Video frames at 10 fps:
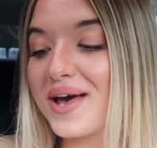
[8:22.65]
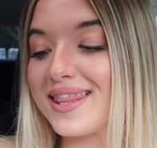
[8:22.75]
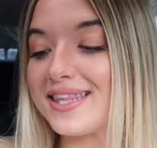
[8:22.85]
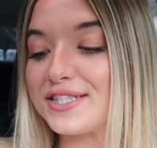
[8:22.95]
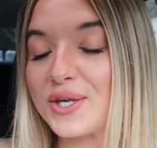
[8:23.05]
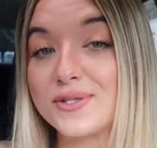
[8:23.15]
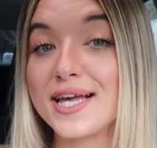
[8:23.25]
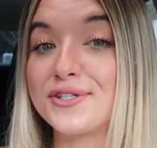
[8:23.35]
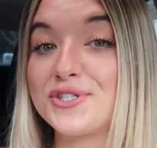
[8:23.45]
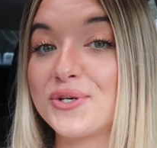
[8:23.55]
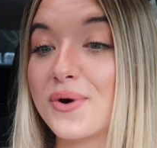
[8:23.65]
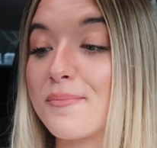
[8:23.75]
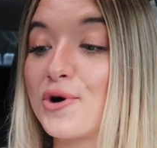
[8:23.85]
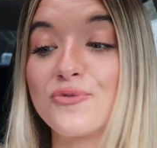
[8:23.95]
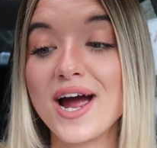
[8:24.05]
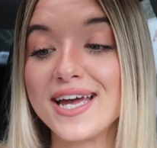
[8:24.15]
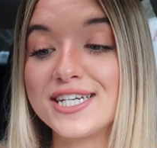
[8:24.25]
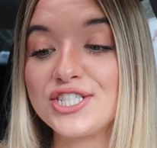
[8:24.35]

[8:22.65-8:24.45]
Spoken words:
and this goes out to Mariah.